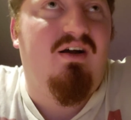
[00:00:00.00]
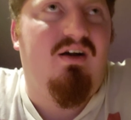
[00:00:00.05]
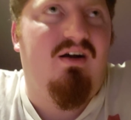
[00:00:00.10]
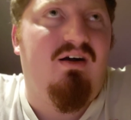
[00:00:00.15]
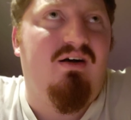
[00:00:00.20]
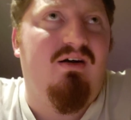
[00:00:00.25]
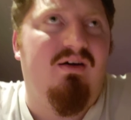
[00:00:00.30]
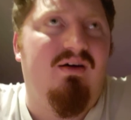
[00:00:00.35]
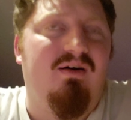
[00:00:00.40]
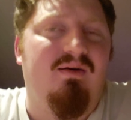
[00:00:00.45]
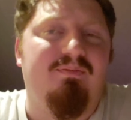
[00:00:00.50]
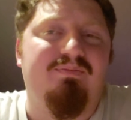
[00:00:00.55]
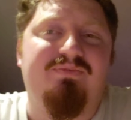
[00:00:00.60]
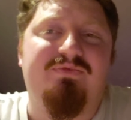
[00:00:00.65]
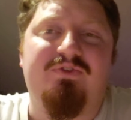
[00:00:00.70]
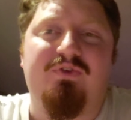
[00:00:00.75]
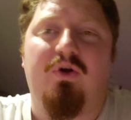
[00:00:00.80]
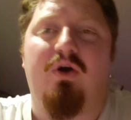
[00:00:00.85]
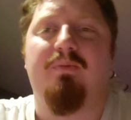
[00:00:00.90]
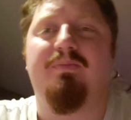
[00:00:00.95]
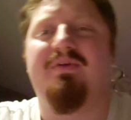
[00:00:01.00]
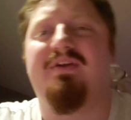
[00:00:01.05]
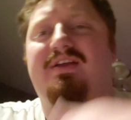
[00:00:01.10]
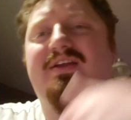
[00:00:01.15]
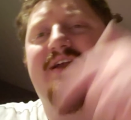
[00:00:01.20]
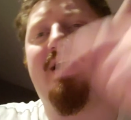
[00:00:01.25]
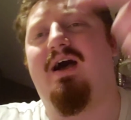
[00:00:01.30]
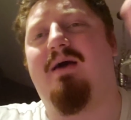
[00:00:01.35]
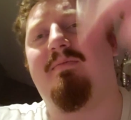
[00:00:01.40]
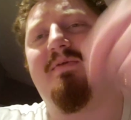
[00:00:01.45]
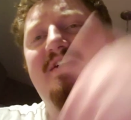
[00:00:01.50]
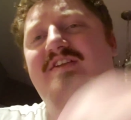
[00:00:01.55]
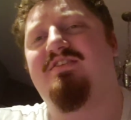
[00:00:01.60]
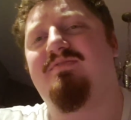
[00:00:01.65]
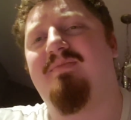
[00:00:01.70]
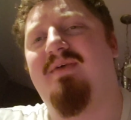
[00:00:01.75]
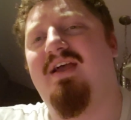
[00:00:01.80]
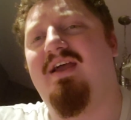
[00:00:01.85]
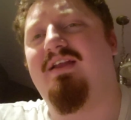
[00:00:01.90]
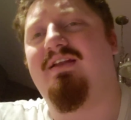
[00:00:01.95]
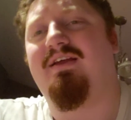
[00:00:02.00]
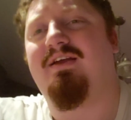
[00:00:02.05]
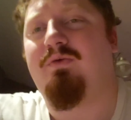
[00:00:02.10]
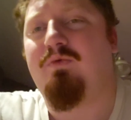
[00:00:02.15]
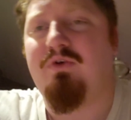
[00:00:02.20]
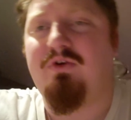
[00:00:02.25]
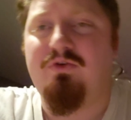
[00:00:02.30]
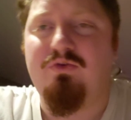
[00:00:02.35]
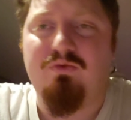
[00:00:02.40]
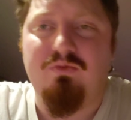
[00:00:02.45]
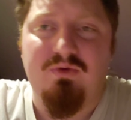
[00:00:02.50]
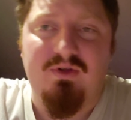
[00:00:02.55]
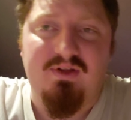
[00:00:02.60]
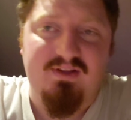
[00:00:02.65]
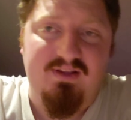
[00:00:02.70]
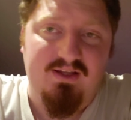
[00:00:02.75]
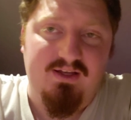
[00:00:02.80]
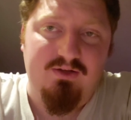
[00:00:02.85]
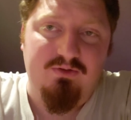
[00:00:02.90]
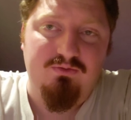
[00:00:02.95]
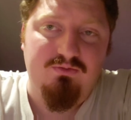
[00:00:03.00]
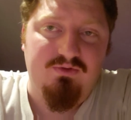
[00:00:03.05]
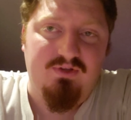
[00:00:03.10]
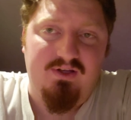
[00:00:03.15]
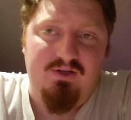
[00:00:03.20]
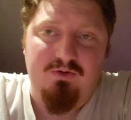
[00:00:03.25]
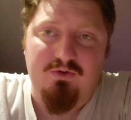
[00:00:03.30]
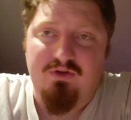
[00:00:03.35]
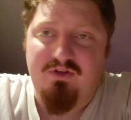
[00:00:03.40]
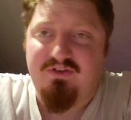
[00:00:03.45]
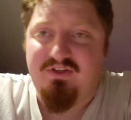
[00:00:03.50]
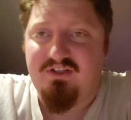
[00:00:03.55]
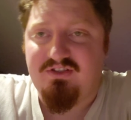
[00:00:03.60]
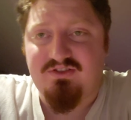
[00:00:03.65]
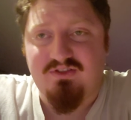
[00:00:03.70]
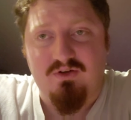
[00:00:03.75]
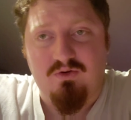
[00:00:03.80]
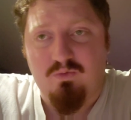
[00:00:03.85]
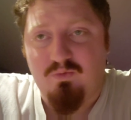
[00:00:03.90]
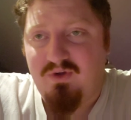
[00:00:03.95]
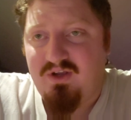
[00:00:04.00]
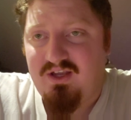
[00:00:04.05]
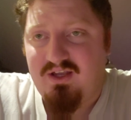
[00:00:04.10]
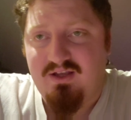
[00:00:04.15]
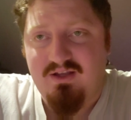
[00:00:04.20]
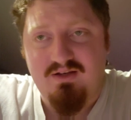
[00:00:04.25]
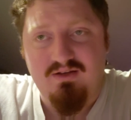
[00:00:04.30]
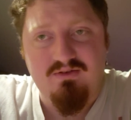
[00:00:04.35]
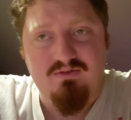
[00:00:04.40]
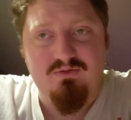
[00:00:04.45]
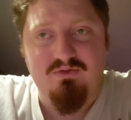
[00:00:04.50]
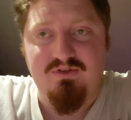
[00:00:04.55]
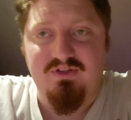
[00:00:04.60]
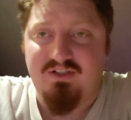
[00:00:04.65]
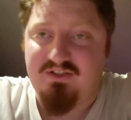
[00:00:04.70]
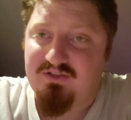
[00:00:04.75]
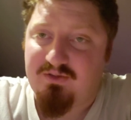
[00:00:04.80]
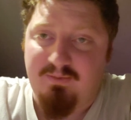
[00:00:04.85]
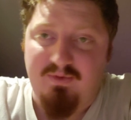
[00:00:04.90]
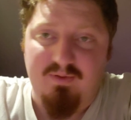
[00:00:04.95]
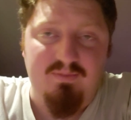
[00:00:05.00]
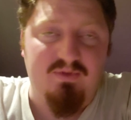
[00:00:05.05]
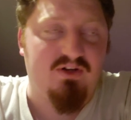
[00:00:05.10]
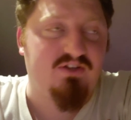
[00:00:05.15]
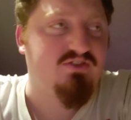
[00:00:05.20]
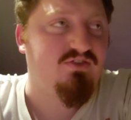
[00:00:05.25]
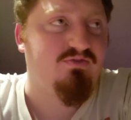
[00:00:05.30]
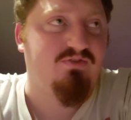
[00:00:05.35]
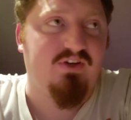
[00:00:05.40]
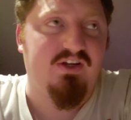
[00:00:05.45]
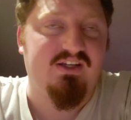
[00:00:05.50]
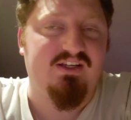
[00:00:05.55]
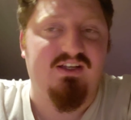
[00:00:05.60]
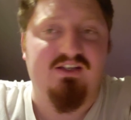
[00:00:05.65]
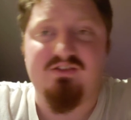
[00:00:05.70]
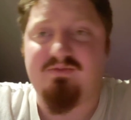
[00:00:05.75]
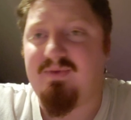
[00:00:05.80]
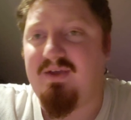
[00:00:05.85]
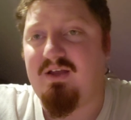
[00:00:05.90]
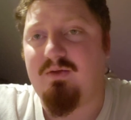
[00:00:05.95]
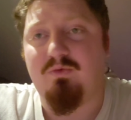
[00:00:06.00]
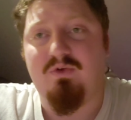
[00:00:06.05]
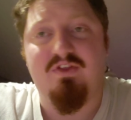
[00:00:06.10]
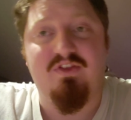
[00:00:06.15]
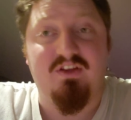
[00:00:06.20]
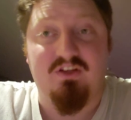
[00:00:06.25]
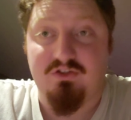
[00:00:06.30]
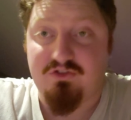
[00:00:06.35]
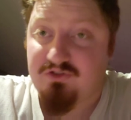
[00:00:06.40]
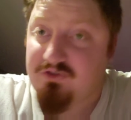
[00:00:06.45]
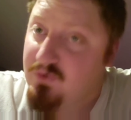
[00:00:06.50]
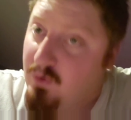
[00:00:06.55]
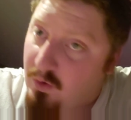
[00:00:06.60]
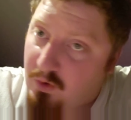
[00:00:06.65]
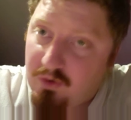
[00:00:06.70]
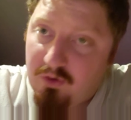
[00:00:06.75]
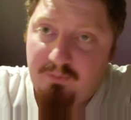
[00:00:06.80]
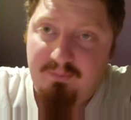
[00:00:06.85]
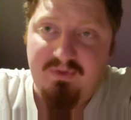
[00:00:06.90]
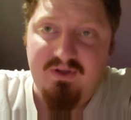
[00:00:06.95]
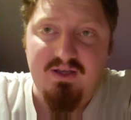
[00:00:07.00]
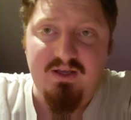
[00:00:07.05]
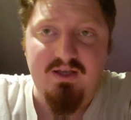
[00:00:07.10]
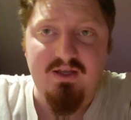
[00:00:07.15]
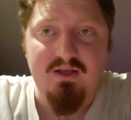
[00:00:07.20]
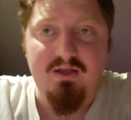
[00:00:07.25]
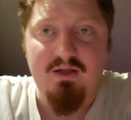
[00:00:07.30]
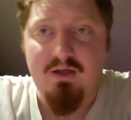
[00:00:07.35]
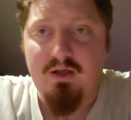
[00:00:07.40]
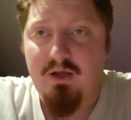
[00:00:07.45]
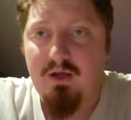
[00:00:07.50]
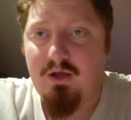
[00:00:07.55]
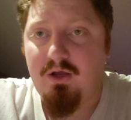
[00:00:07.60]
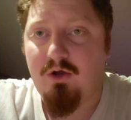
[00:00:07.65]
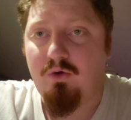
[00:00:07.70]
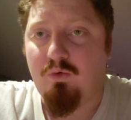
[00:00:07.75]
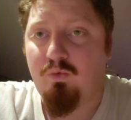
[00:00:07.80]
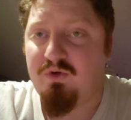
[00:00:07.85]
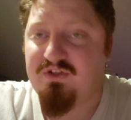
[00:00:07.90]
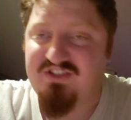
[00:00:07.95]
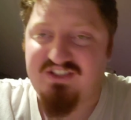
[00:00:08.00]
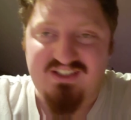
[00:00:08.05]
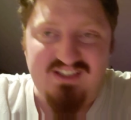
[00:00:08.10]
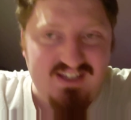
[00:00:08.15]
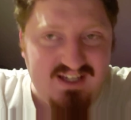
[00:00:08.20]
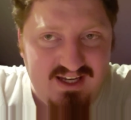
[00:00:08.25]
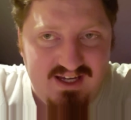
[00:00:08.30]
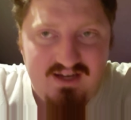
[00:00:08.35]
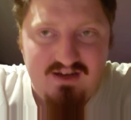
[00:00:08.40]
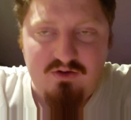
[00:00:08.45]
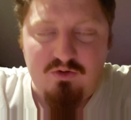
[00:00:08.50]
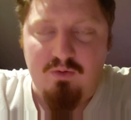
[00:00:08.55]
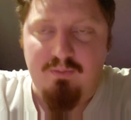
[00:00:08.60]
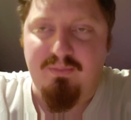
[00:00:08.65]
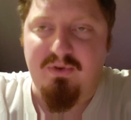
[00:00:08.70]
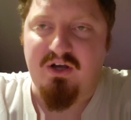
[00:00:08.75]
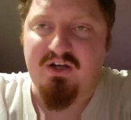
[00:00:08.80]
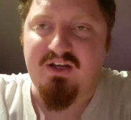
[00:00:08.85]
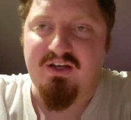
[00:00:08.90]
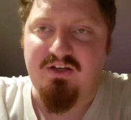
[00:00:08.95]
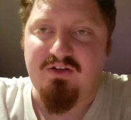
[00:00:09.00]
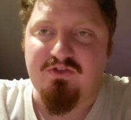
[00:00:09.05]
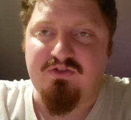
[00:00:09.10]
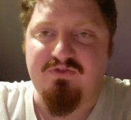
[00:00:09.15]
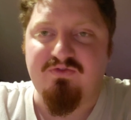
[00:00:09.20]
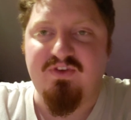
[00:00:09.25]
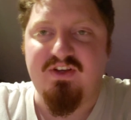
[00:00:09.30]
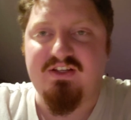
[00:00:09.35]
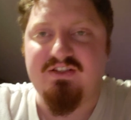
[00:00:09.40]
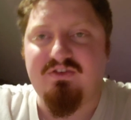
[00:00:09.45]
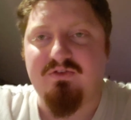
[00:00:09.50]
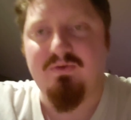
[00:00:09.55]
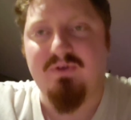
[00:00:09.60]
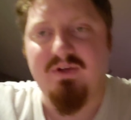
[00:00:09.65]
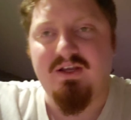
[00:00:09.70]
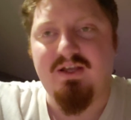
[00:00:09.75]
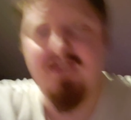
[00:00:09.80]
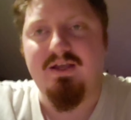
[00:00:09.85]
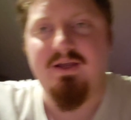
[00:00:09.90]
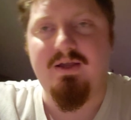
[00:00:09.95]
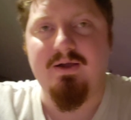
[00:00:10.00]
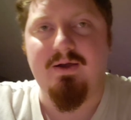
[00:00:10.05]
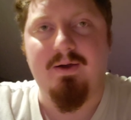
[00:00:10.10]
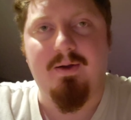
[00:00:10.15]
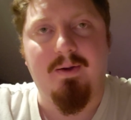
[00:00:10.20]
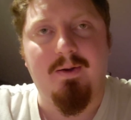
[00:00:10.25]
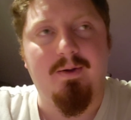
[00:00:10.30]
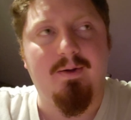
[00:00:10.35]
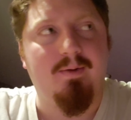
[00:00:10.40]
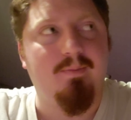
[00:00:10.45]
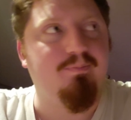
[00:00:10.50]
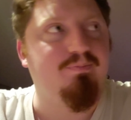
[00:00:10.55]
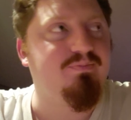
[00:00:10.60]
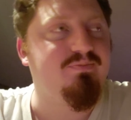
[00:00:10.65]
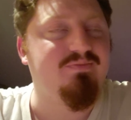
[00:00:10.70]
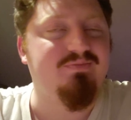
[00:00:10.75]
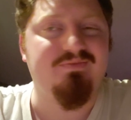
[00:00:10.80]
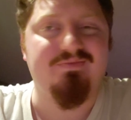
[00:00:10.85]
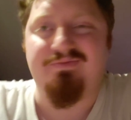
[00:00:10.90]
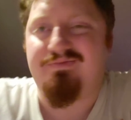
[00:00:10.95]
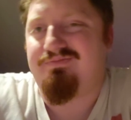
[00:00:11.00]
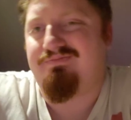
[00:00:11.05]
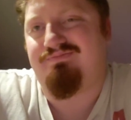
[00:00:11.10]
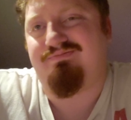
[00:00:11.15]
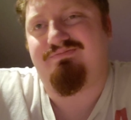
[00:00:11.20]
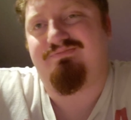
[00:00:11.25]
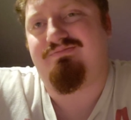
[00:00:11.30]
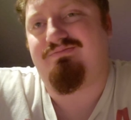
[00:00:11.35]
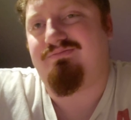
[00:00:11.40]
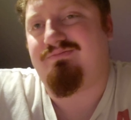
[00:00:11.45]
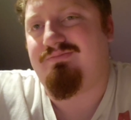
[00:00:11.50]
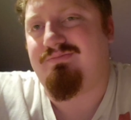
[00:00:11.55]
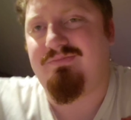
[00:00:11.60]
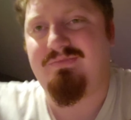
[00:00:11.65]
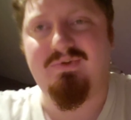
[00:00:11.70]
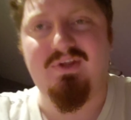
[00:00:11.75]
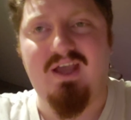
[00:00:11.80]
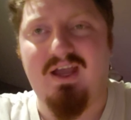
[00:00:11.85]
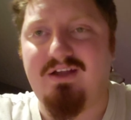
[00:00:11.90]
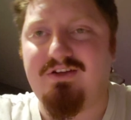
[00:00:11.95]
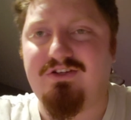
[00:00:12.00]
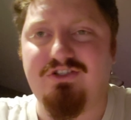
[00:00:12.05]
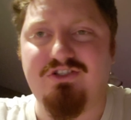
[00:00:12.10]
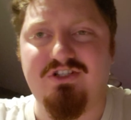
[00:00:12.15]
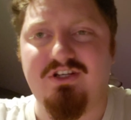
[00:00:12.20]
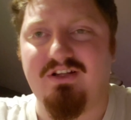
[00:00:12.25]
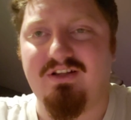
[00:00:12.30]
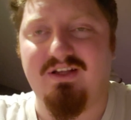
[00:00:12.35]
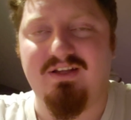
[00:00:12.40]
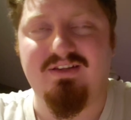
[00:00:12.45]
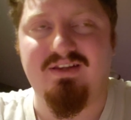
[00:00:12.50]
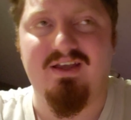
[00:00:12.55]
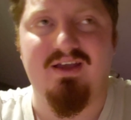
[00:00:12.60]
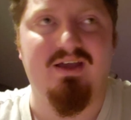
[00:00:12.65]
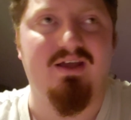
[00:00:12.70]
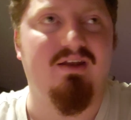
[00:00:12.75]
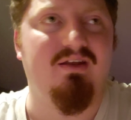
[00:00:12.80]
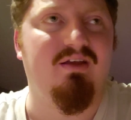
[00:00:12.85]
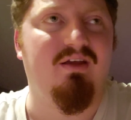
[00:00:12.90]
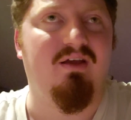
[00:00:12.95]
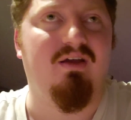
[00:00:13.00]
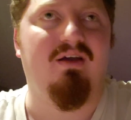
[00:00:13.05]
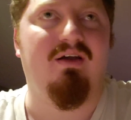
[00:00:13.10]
Throw up in the comments, man, like, what who you think is going to win? Who you think is going to be, Bucks or Vikings, man? What do you think the score will be? What's the key to a Buccaneers victory? Yeah, just shit like that.